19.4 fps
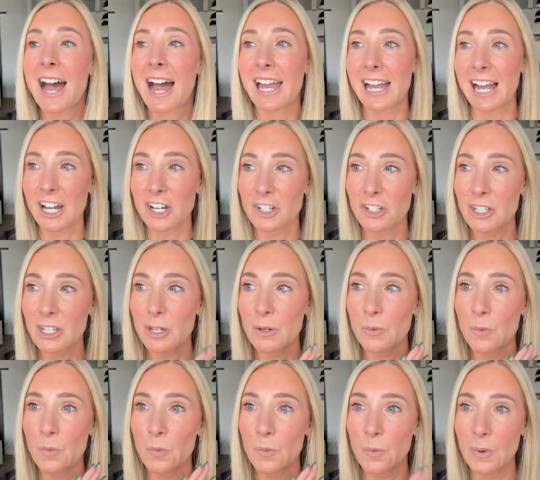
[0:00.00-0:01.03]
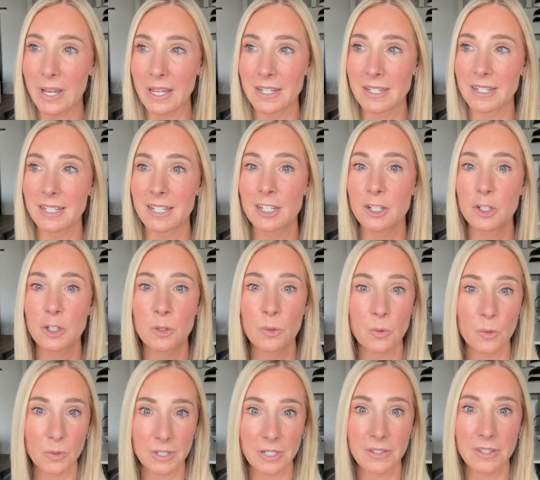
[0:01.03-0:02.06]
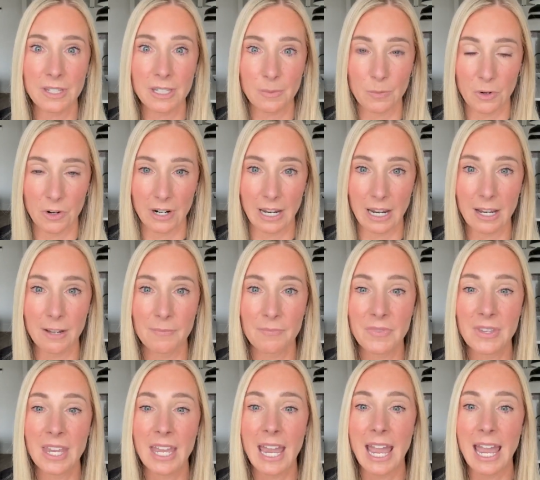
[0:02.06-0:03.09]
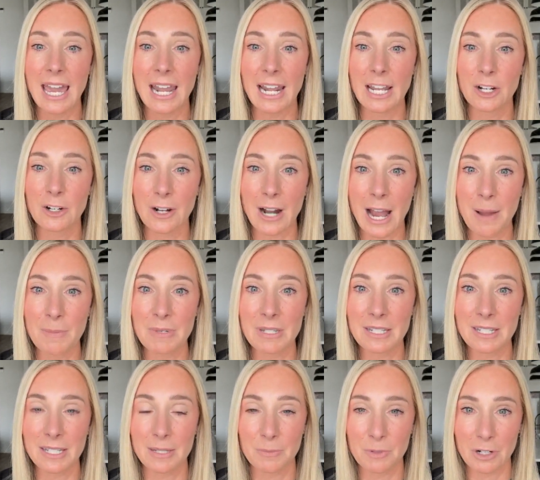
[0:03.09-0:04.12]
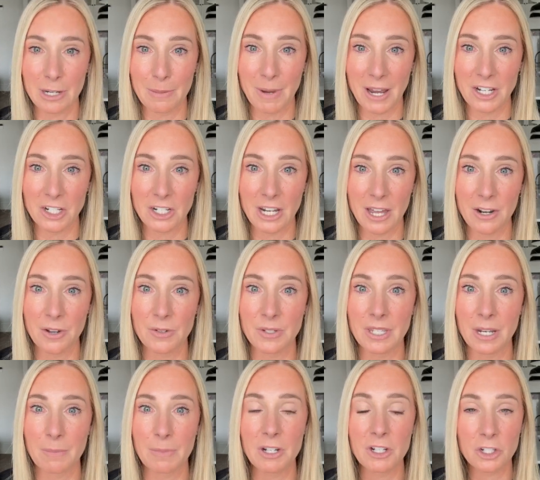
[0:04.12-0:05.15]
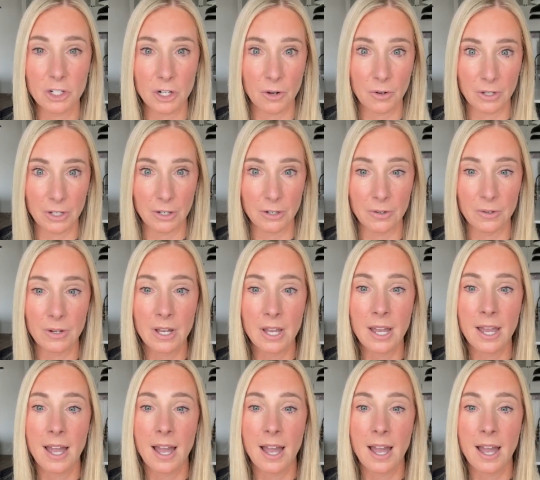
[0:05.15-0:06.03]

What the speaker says: I actually went to Ulta this morning and I grabbed some cream eyeshadows that I'm going to show you.